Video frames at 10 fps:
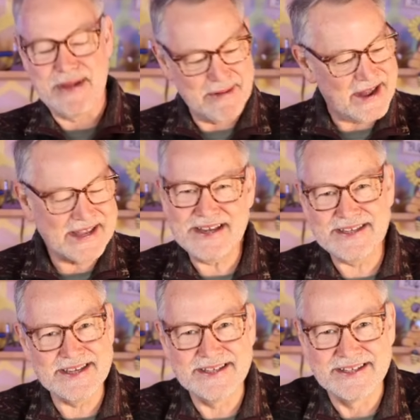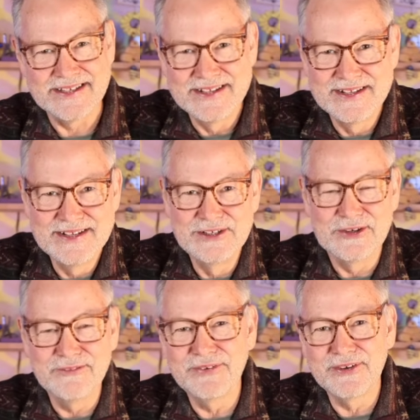I got to tell you,
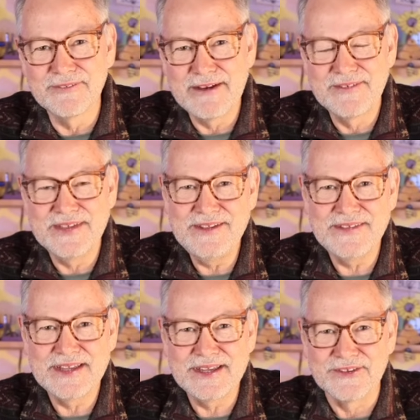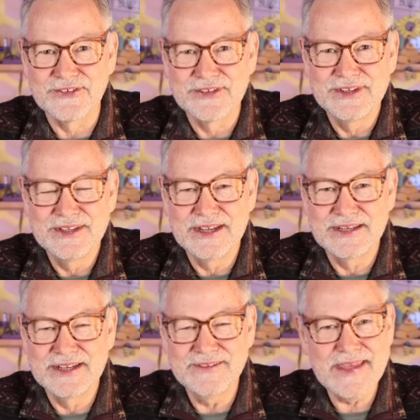don't fool around with anything else.
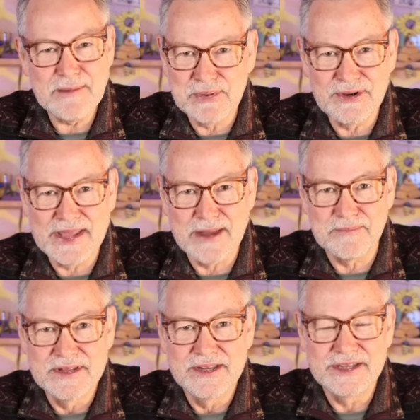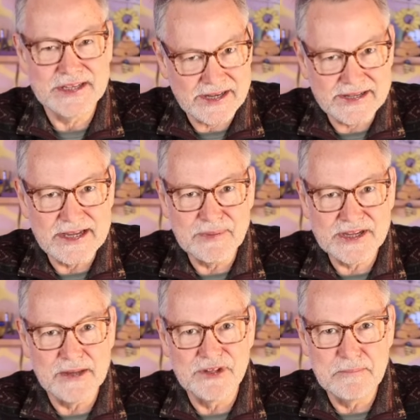Get that burlap, cut it up. It
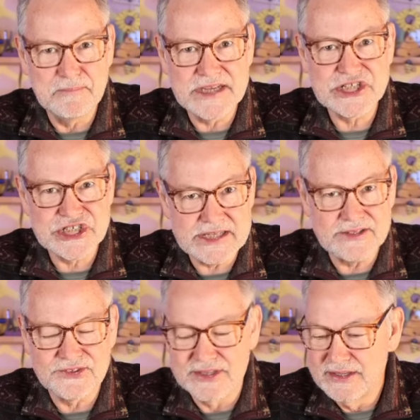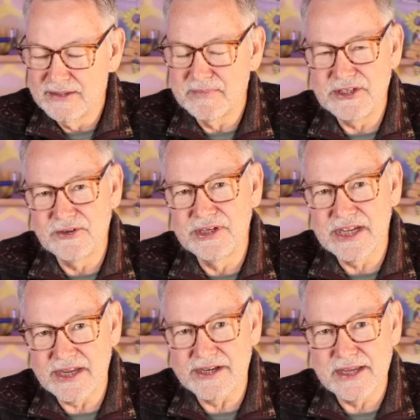comes in big sheets, but you can
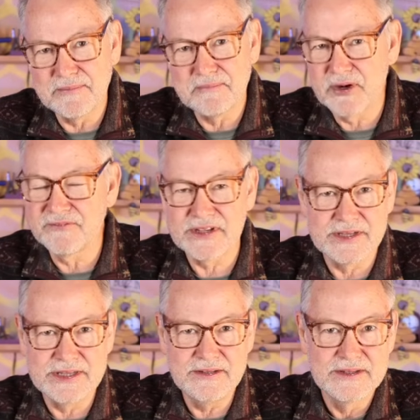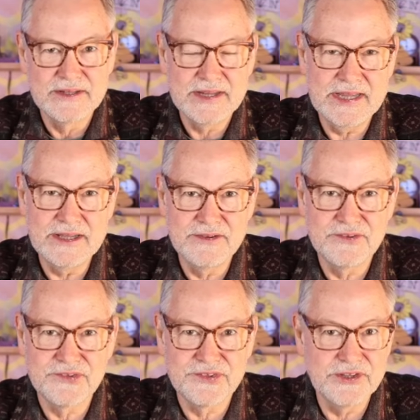cut it up perfectly. And
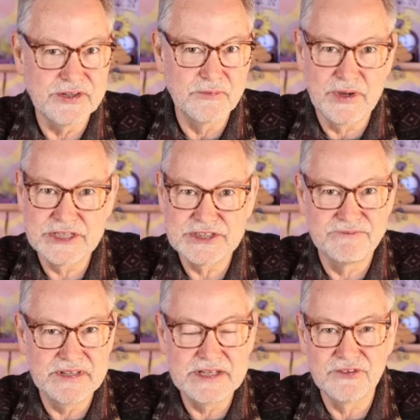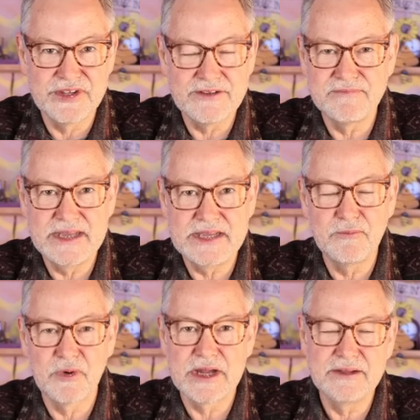you can watch videos that I've
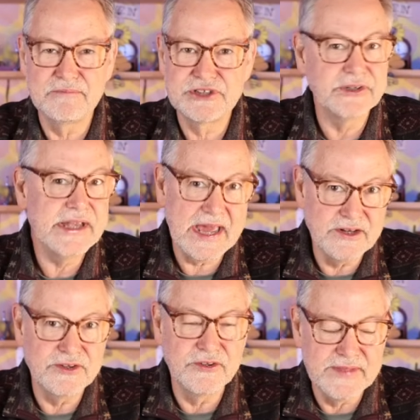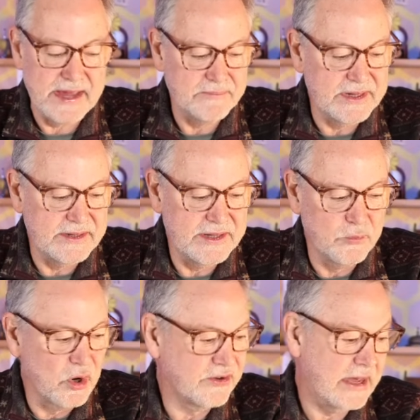made where I show you how to do that, but
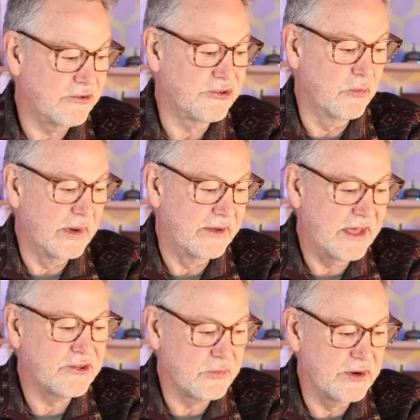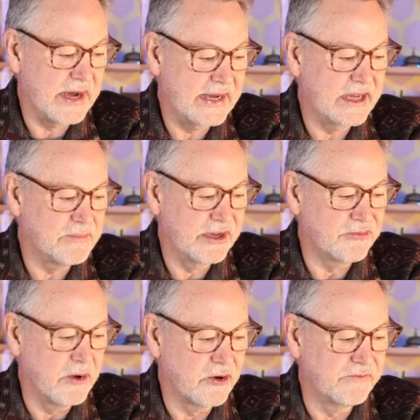it works out so well. That's where I get my
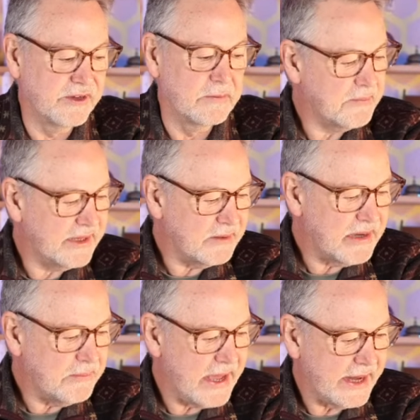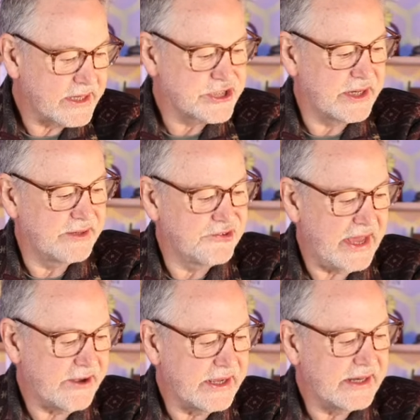smoker fuel. I'm getting my package on
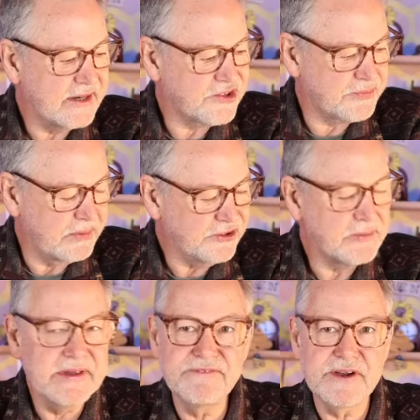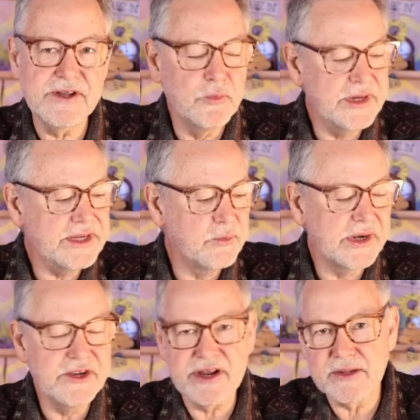Saturday and it's supposed to be very windy.
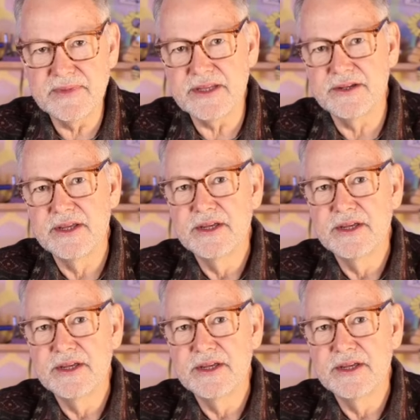What do you recommend?